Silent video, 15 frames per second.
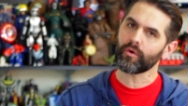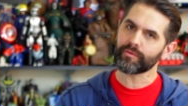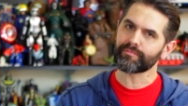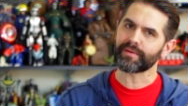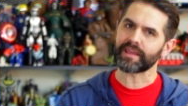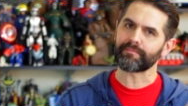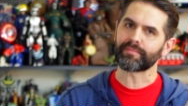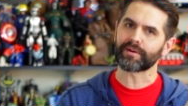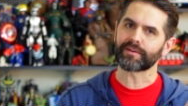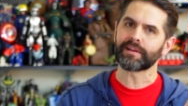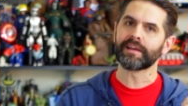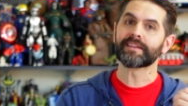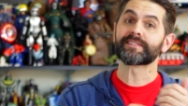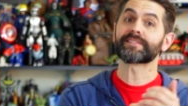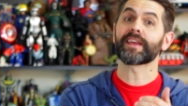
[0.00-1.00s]
old people
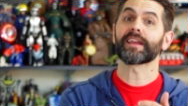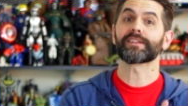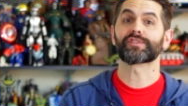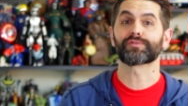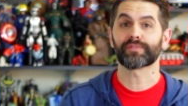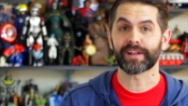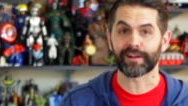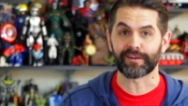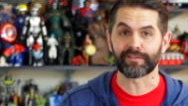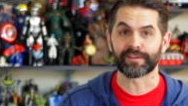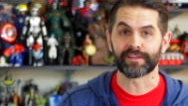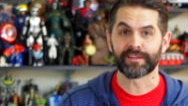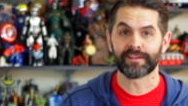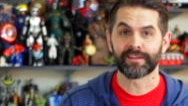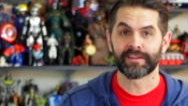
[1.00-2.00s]
say triggered.
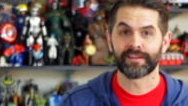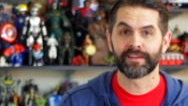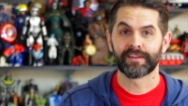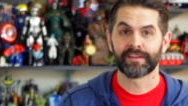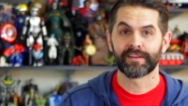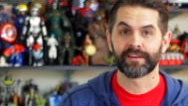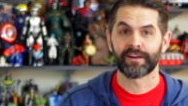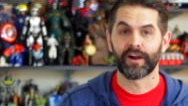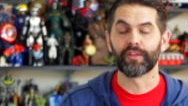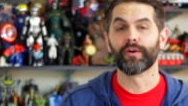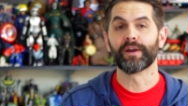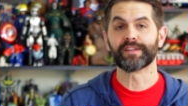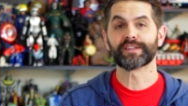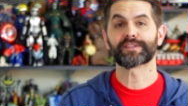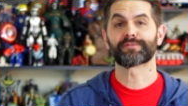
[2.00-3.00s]
Although
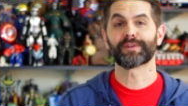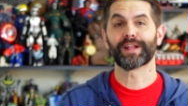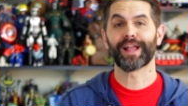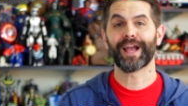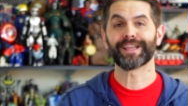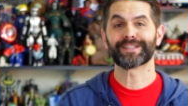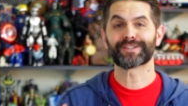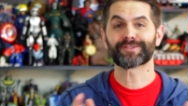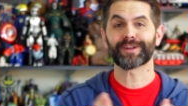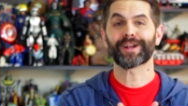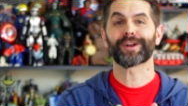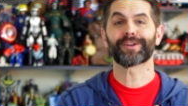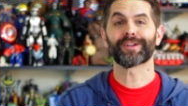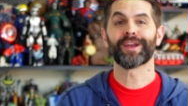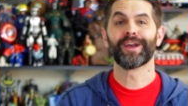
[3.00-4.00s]
I just realized
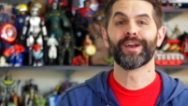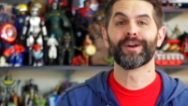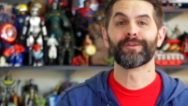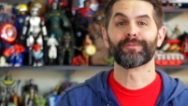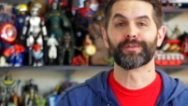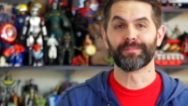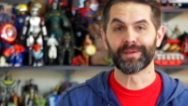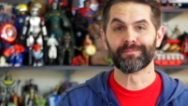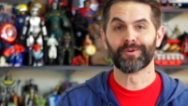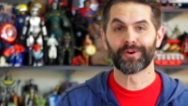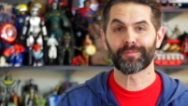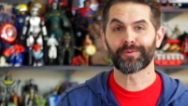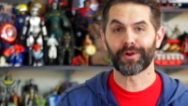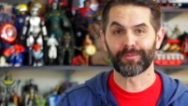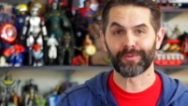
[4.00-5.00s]
triggered would have been more
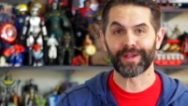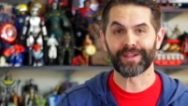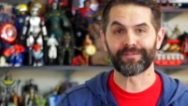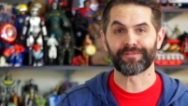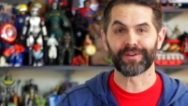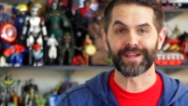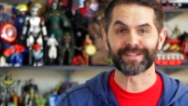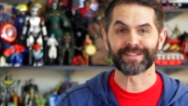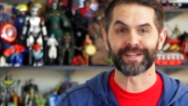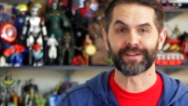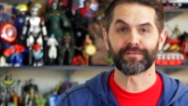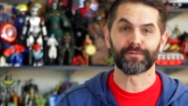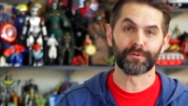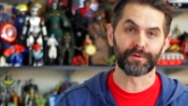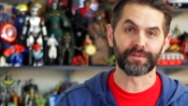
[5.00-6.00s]
appropriate phrasing
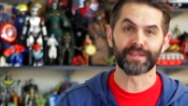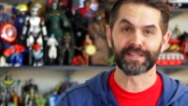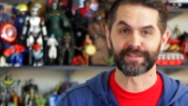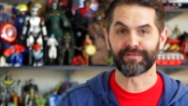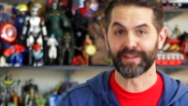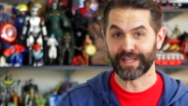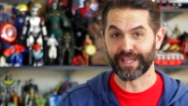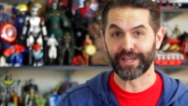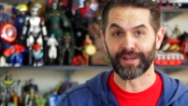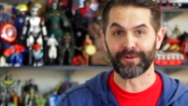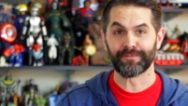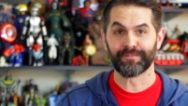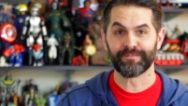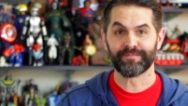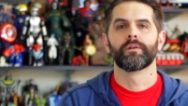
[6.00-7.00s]
for this video.
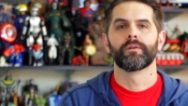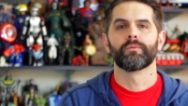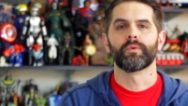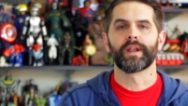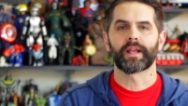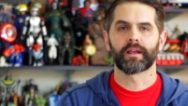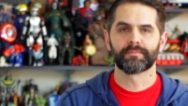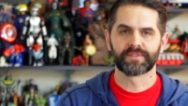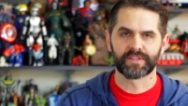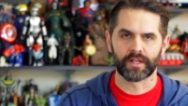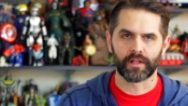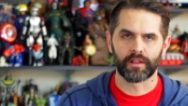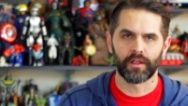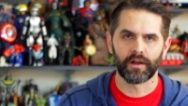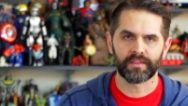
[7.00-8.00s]
When it comes to
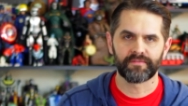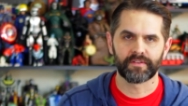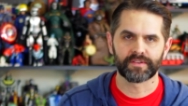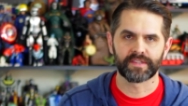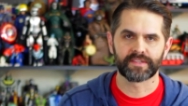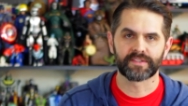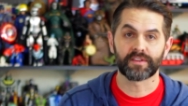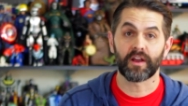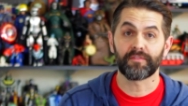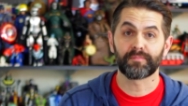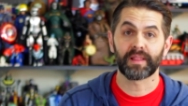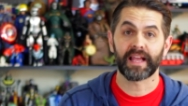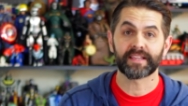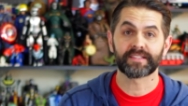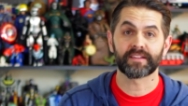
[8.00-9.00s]
cloth versus soft
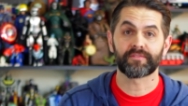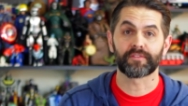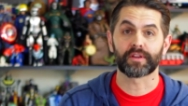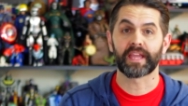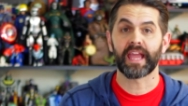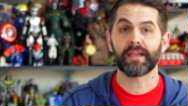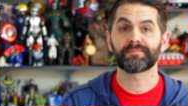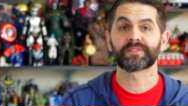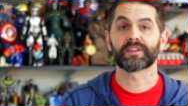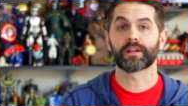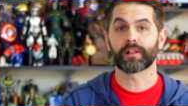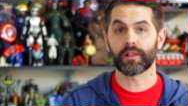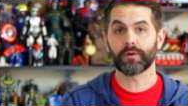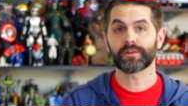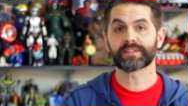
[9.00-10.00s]
plastic for capes and
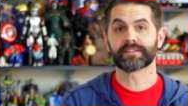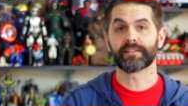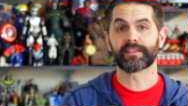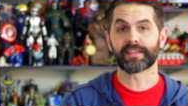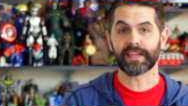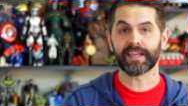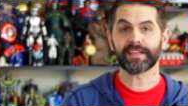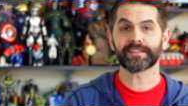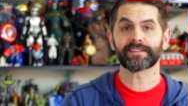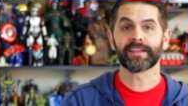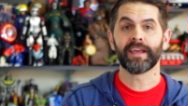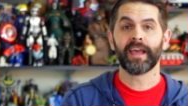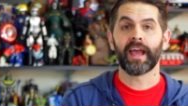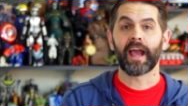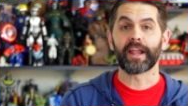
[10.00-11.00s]
cloaks and things,
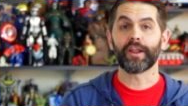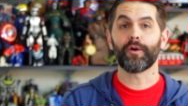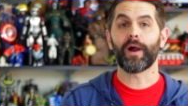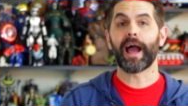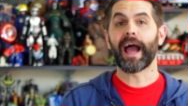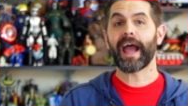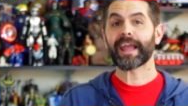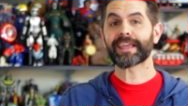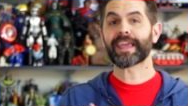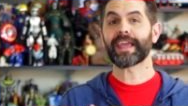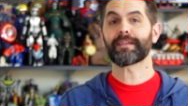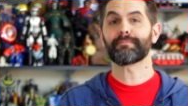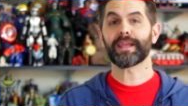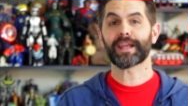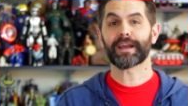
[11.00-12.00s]
I know I
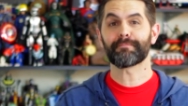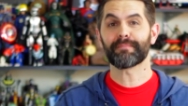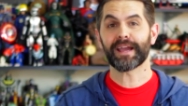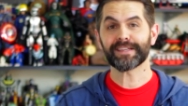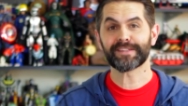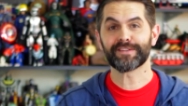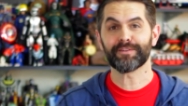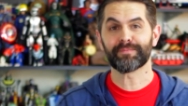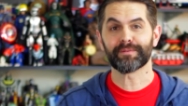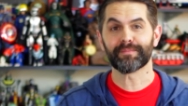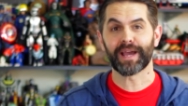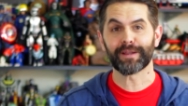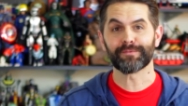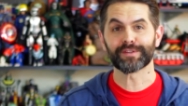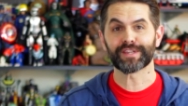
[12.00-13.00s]
can't make up my stupid
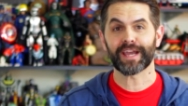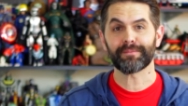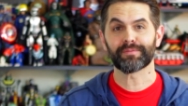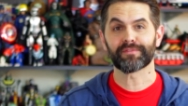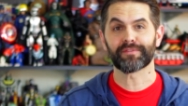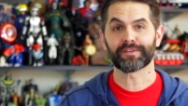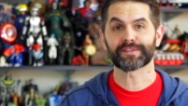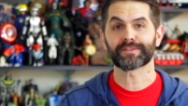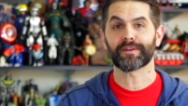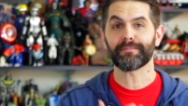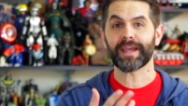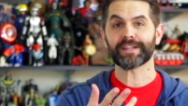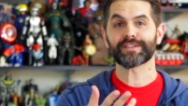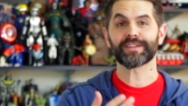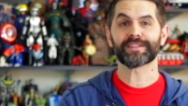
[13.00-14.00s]
mind which I prefer, so I
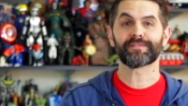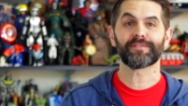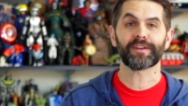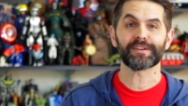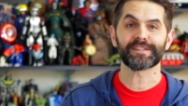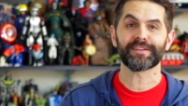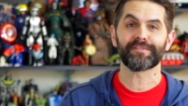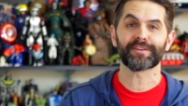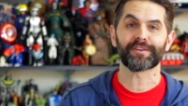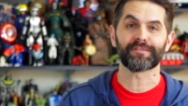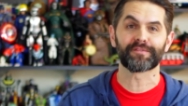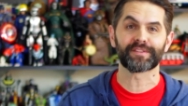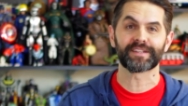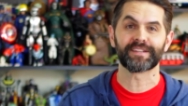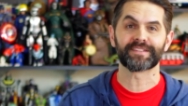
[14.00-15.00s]
imagine it's very difficult
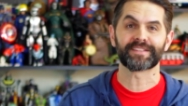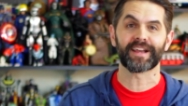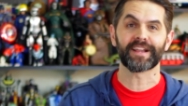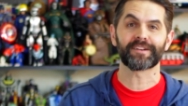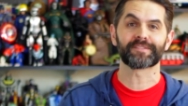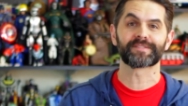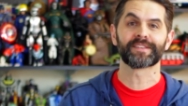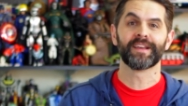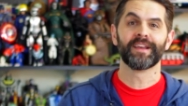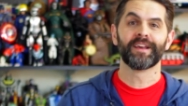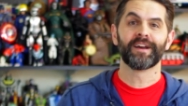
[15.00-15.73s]
for the designers